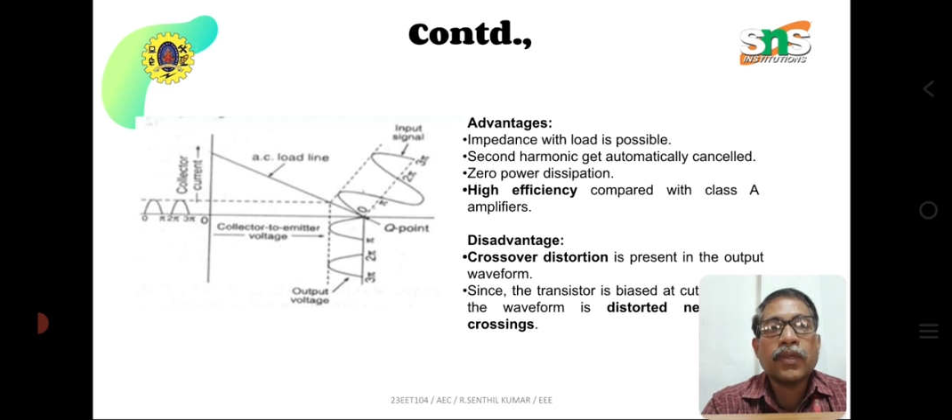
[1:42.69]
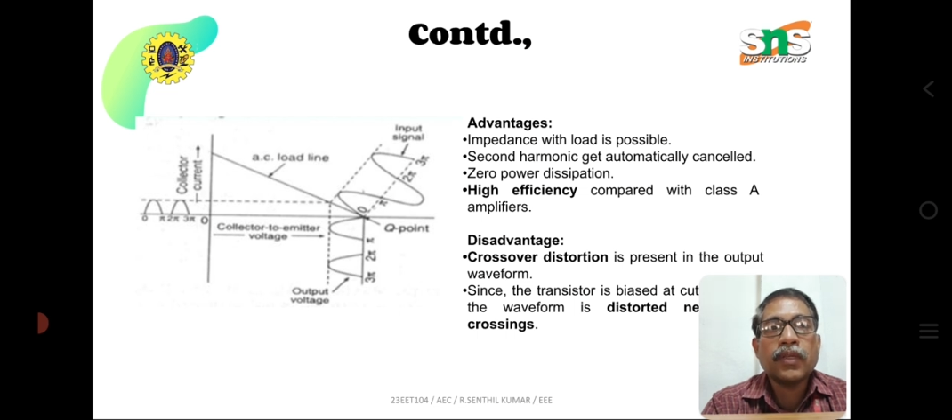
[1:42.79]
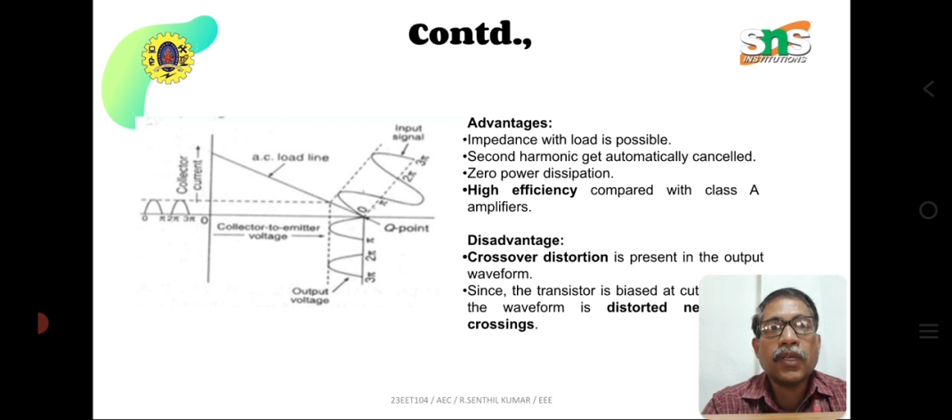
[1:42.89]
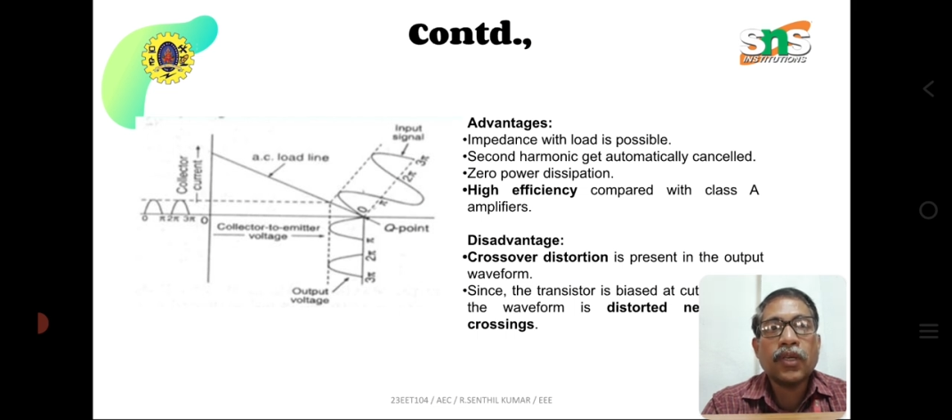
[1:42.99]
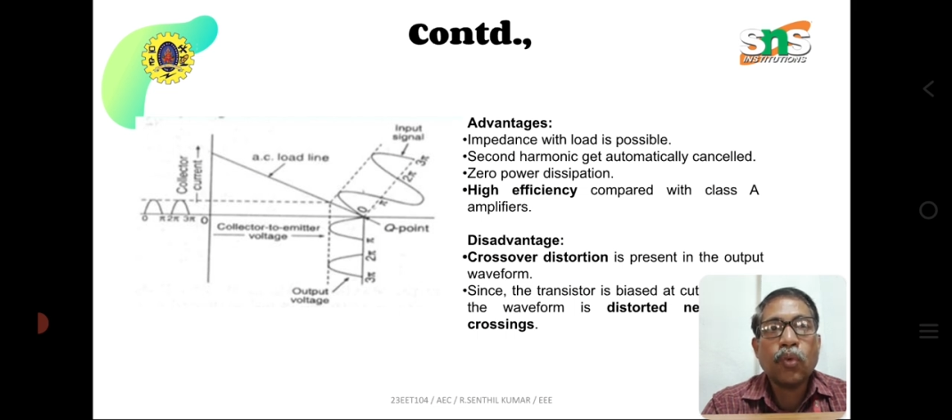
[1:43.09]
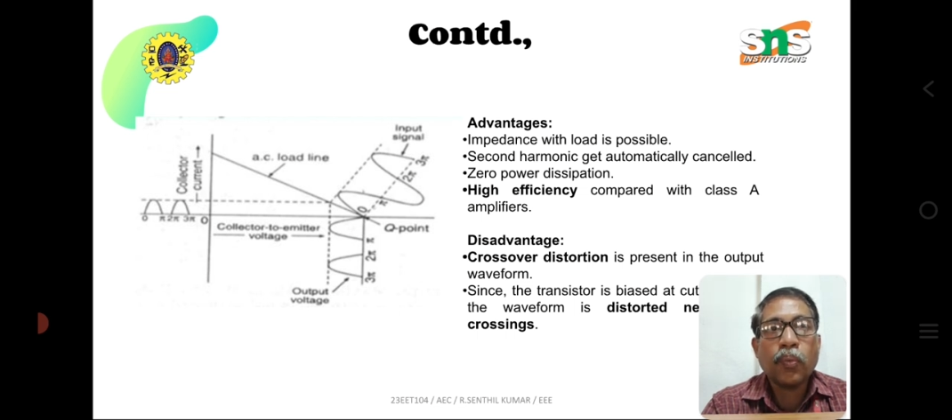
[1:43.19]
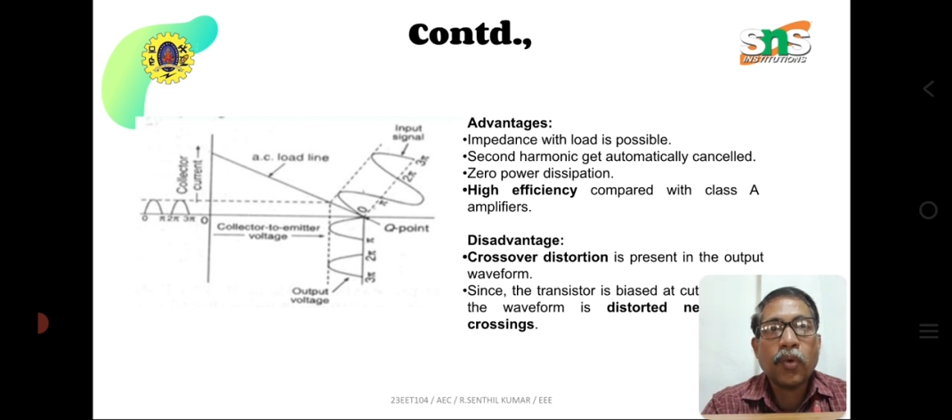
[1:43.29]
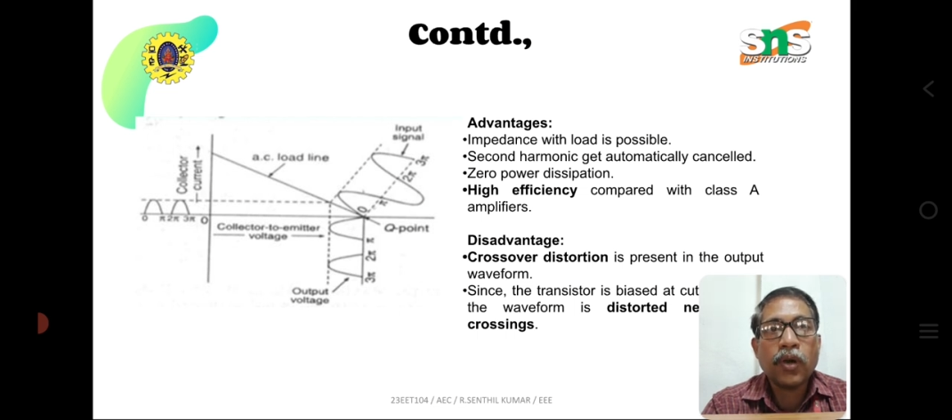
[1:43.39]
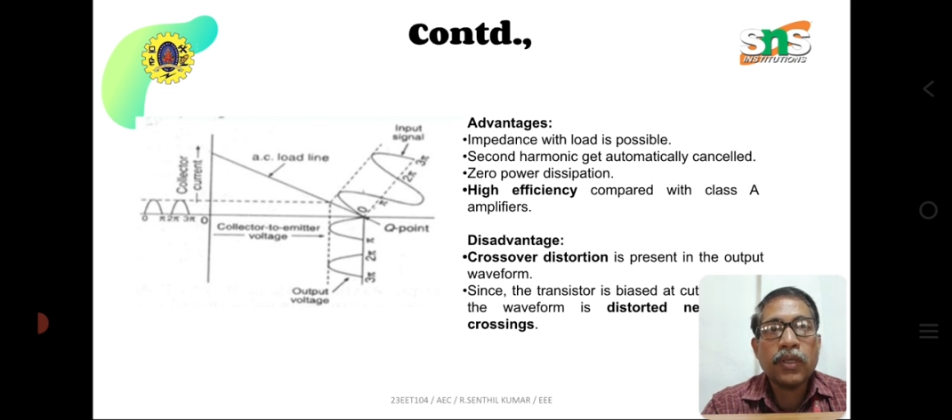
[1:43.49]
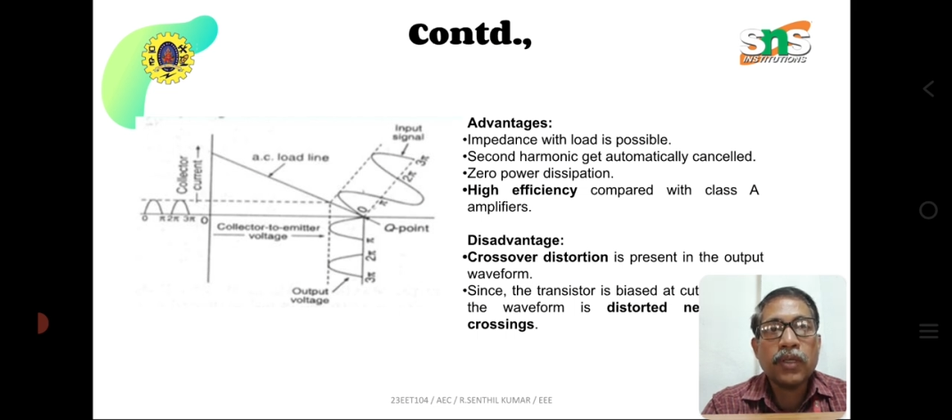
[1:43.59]
The Q
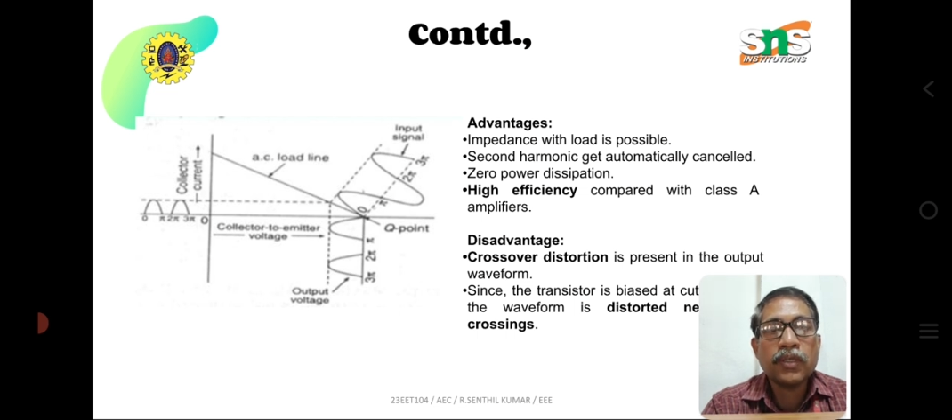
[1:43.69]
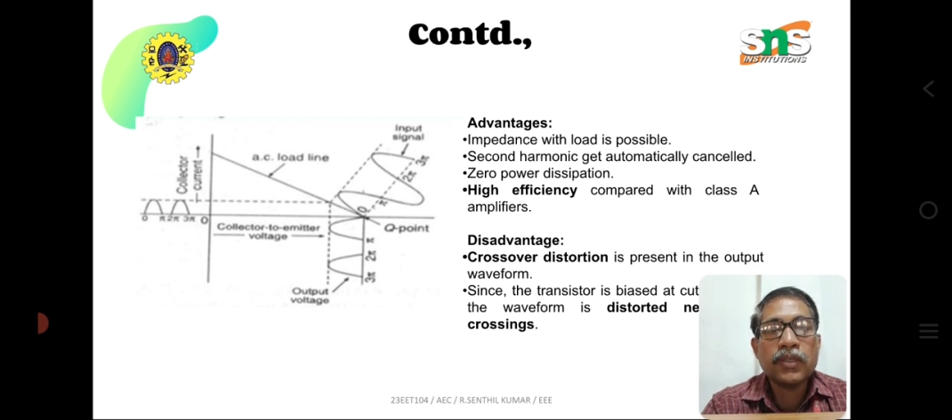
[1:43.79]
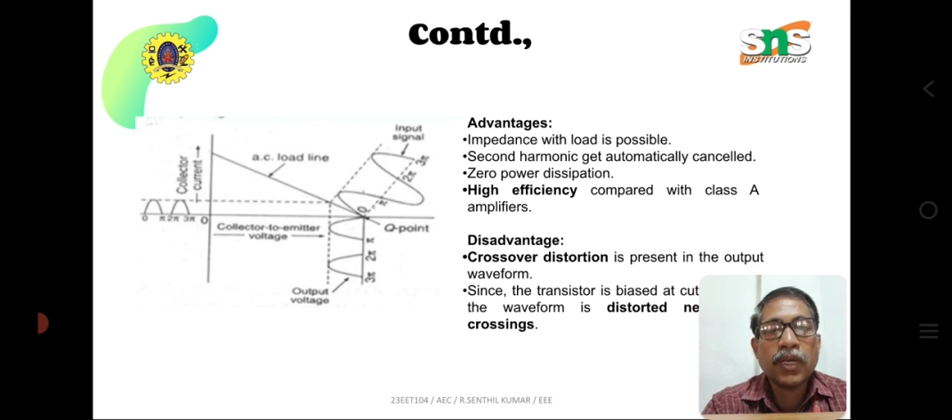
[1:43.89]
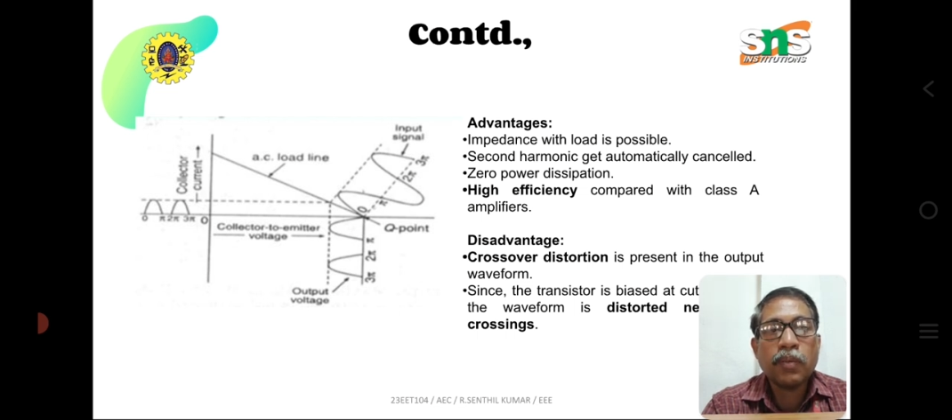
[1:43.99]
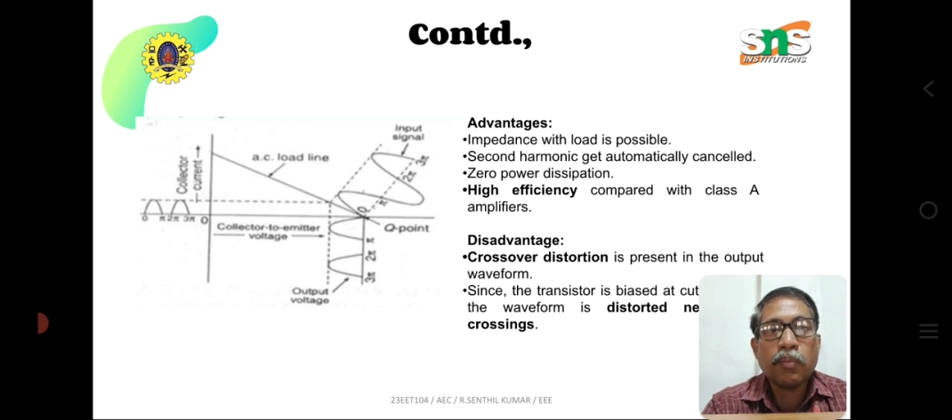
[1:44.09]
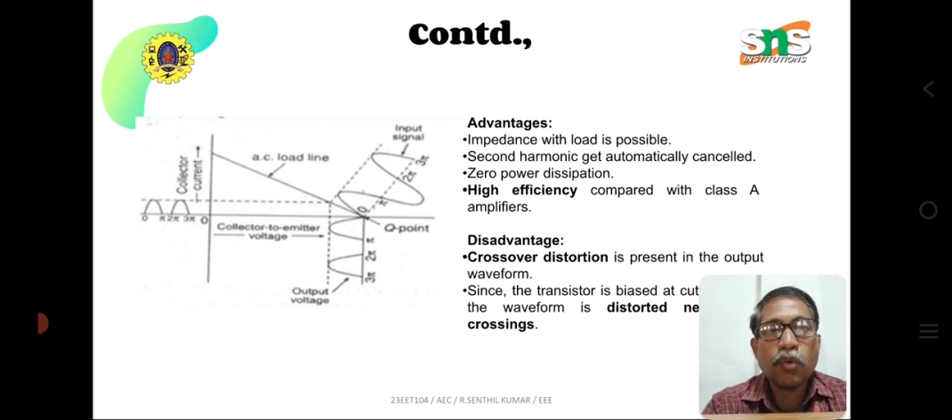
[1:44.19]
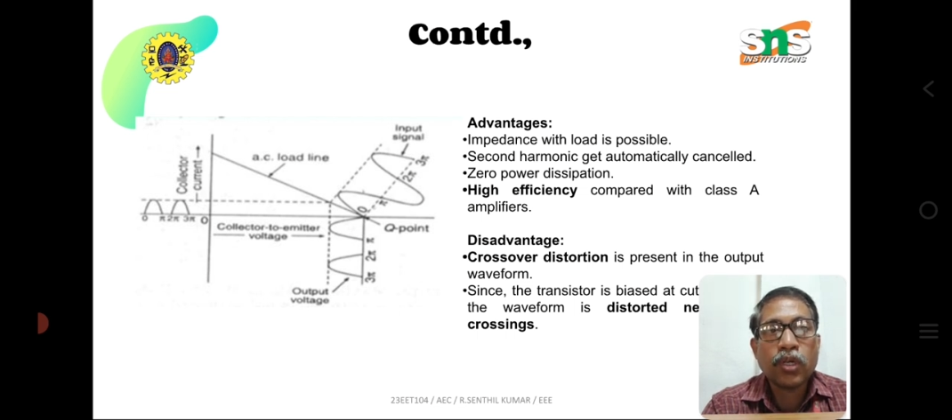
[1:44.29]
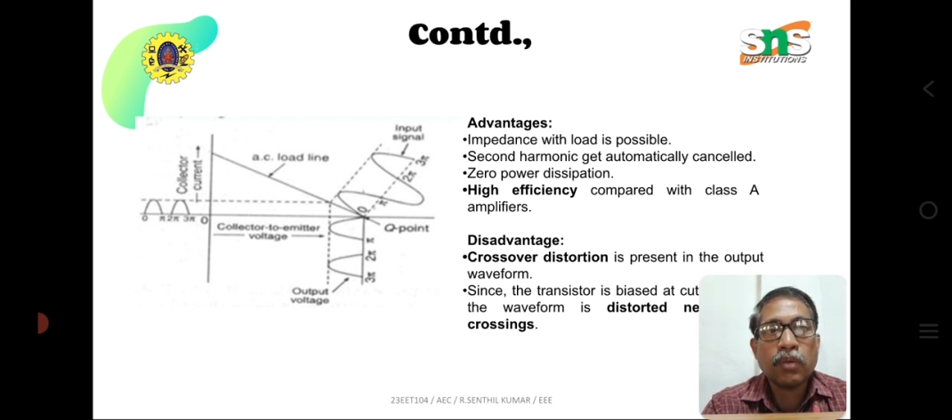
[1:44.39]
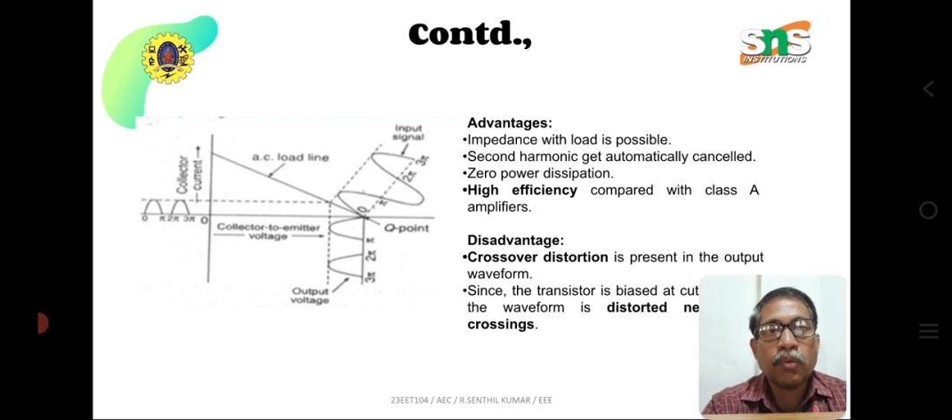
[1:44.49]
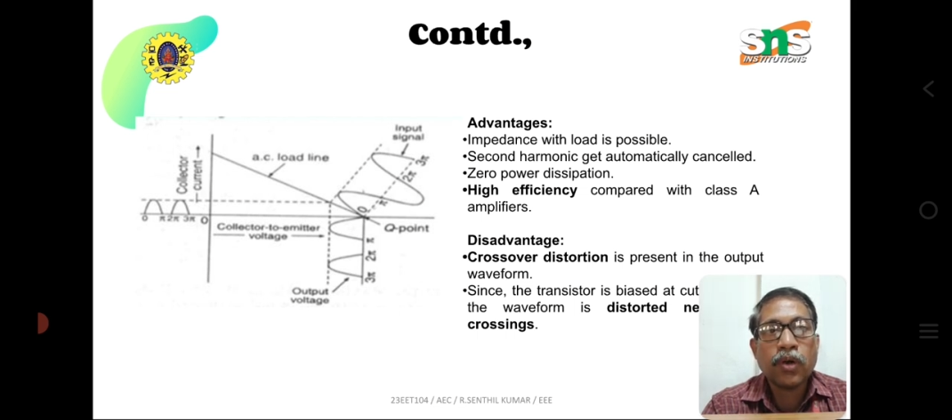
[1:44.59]
point is an
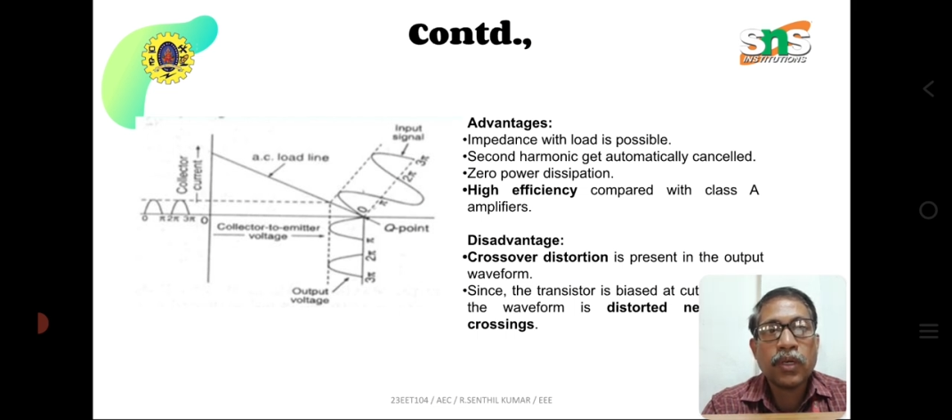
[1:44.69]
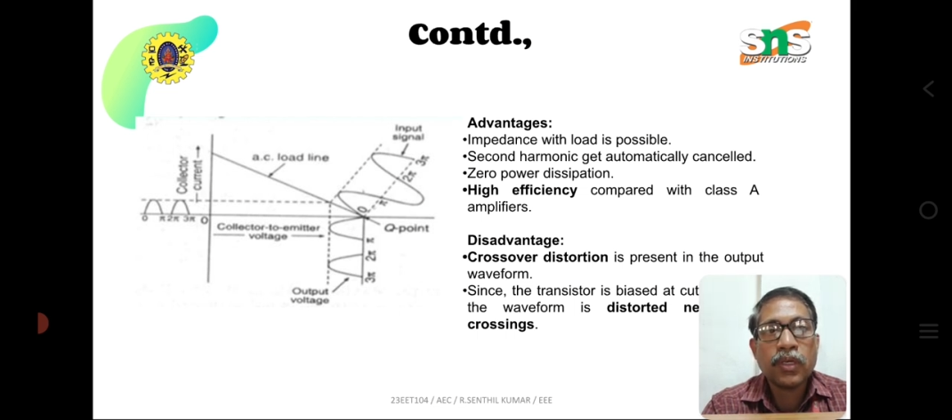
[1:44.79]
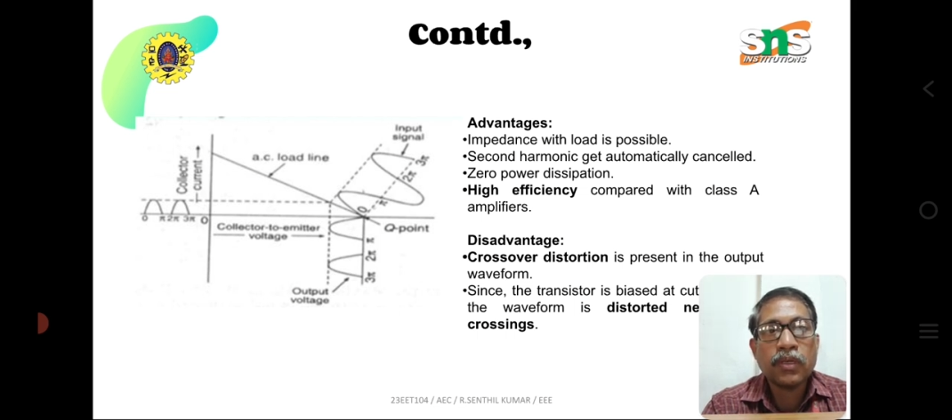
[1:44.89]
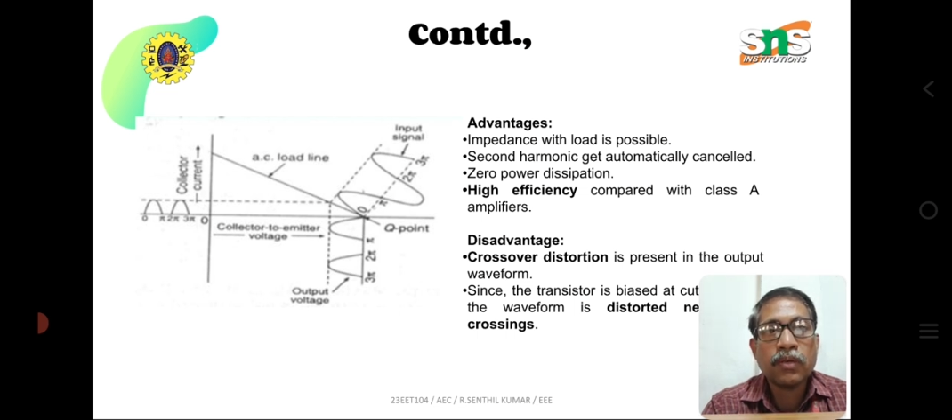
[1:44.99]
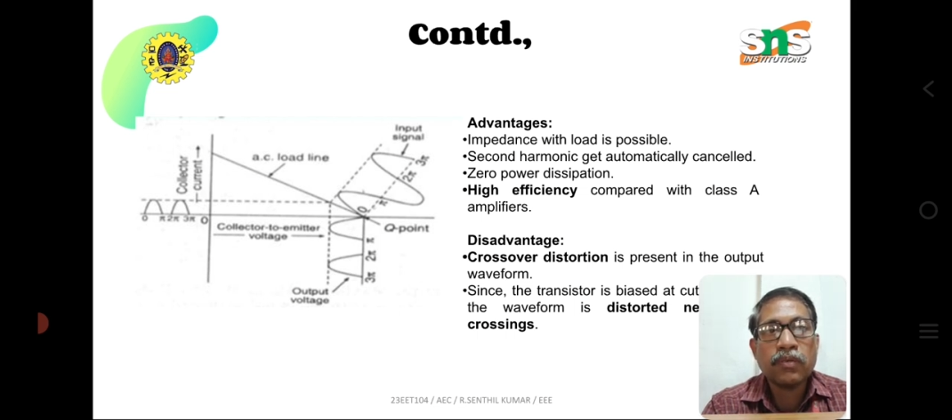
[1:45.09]
important point